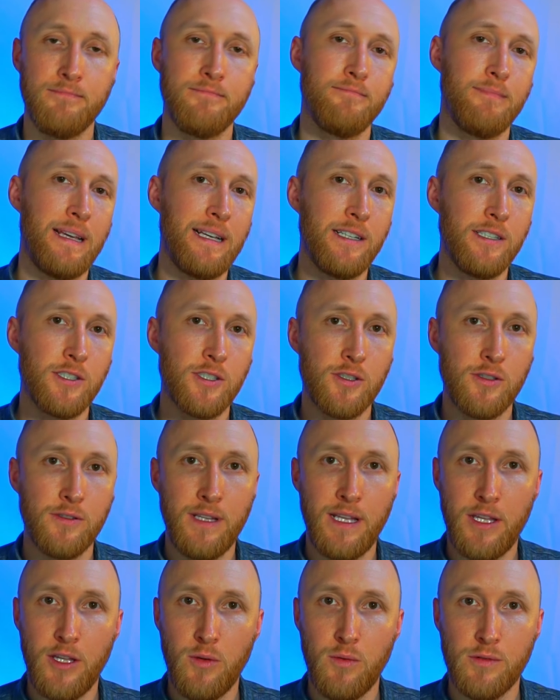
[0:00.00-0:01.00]
making sure
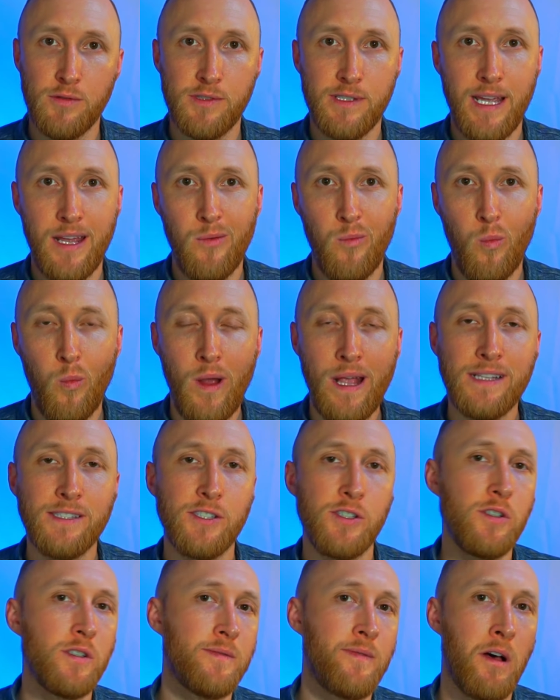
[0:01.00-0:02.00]
that you understand when
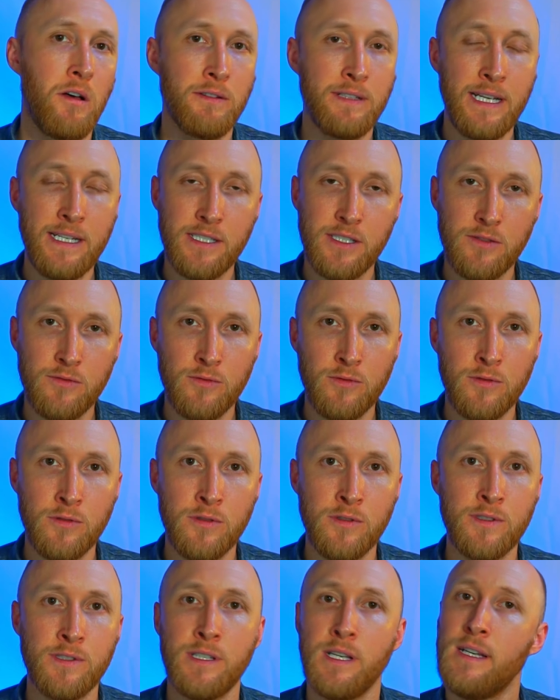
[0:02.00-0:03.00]
to use validation
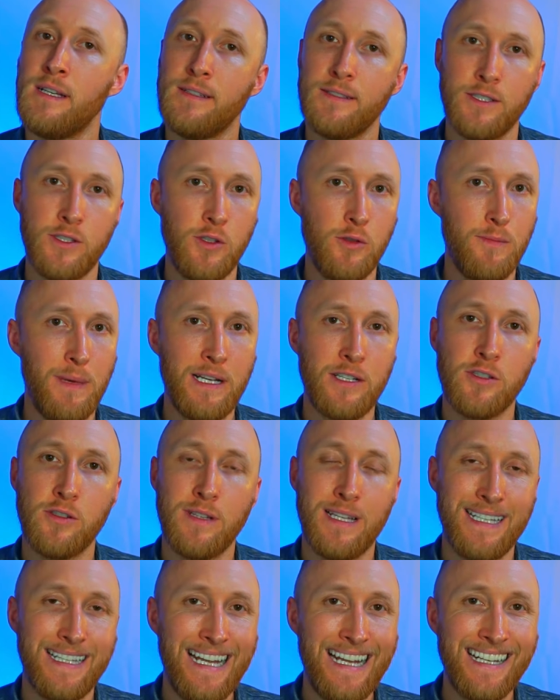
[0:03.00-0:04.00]
rules to make sure
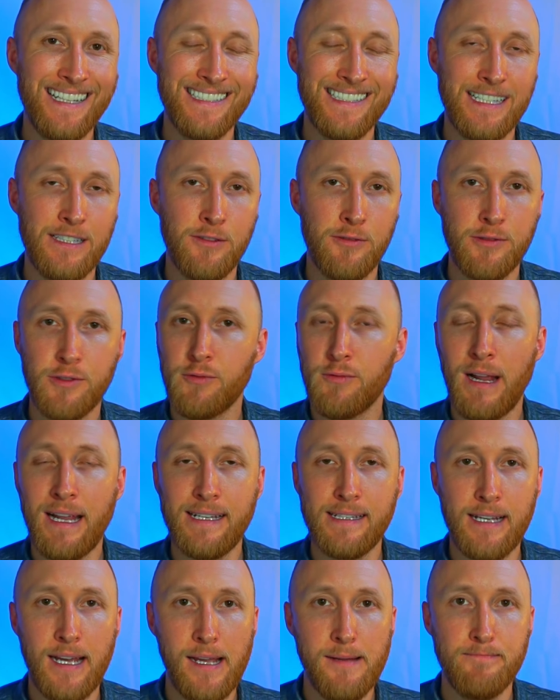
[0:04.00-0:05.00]
that data is in there at the right
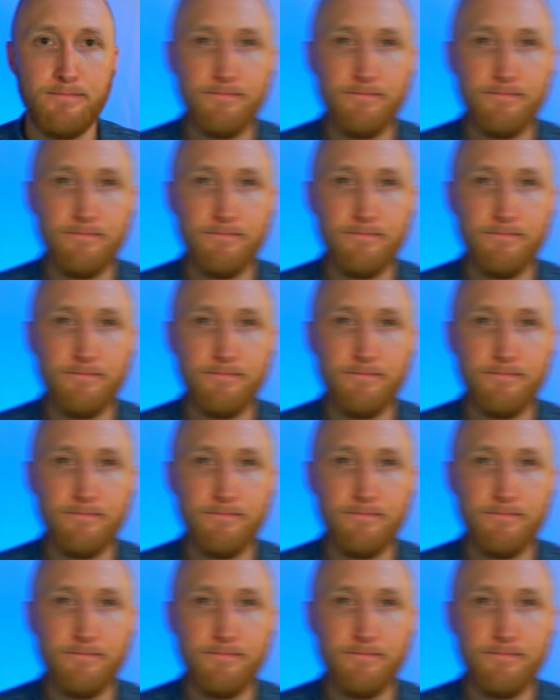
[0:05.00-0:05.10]
time.